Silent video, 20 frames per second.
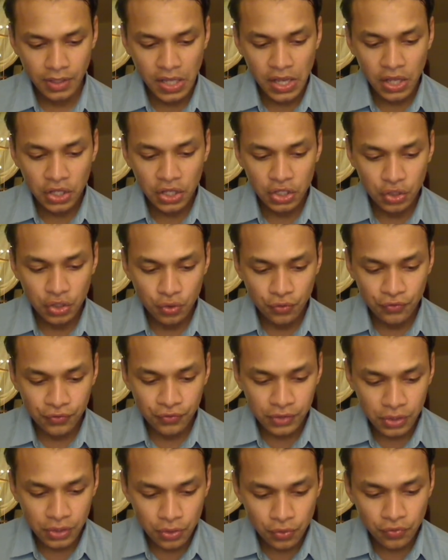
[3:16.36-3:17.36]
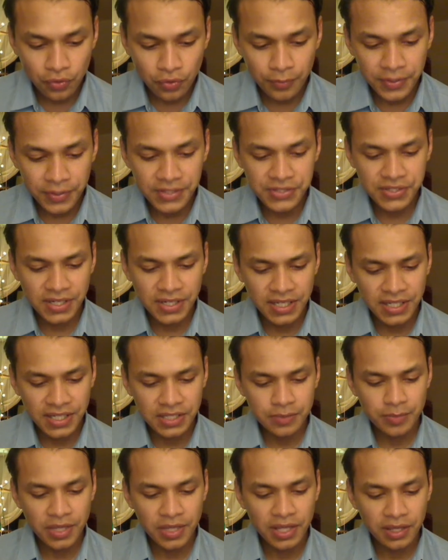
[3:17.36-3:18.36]
you flew from the city's
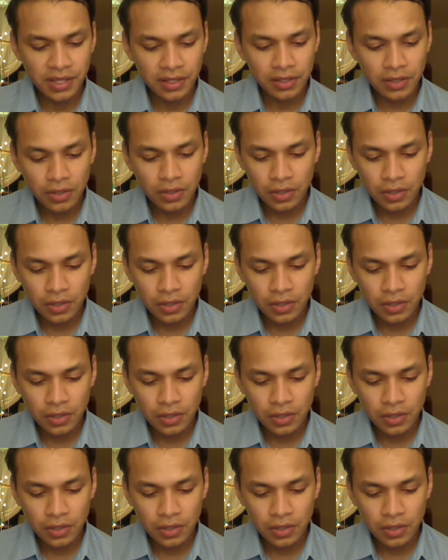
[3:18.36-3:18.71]
peak